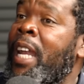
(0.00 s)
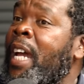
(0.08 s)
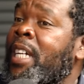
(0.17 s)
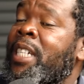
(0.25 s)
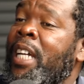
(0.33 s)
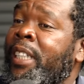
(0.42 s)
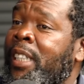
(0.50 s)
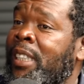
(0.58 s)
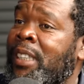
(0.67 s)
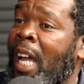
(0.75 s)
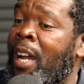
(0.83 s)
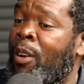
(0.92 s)
And I create this
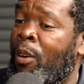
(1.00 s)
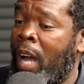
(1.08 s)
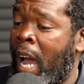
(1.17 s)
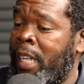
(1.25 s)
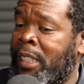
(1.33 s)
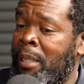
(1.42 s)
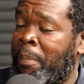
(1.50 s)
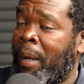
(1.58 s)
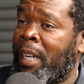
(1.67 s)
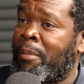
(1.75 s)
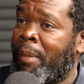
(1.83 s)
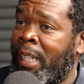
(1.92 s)
dialogue. I
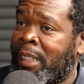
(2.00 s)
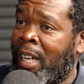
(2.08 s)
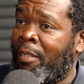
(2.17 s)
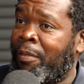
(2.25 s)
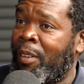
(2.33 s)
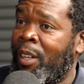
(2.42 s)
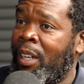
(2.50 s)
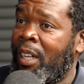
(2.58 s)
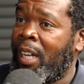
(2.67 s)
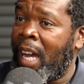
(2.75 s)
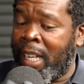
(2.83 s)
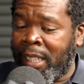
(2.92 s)
separate myself
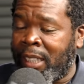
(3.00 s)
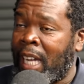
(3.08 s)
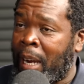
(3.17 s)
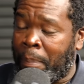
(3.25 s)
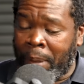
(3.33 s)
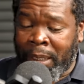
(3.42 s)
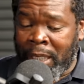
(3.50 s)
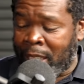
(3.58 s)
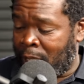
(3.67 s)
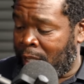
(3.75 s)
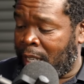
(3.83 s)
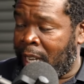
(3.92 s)
and this other
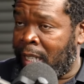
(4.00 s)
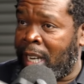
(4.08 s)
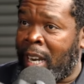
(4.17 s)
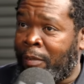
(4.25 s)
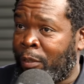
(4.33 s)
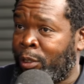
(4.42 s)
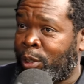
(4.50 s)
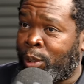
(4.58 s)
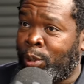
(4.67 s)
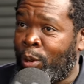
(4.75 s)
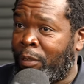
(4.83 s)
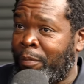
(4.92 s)
person. And I've got
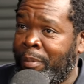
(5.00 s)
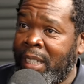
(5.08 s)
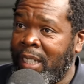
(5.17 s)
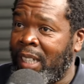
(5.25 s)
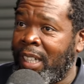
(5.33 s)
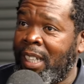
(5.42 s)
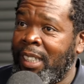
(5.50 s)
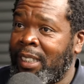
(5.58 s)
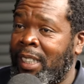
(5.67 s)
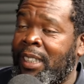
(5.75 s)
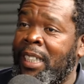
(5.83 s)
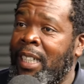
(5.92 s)
two of me
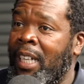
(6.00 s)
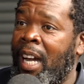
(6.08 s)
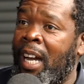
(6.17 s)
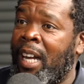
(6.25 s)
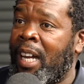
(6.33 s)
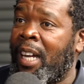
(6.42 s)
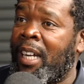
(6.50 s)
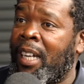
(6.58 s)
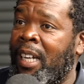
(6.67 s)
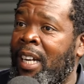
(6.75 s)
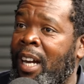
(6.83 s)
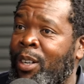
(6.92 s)
sitting
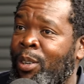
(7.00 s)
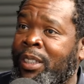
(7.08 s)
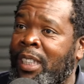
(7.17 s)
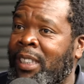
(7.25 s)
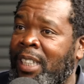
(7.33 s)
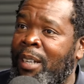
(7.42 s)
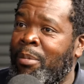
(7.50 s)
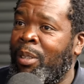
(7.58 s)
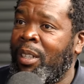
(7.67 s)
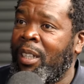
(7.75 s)
across the table.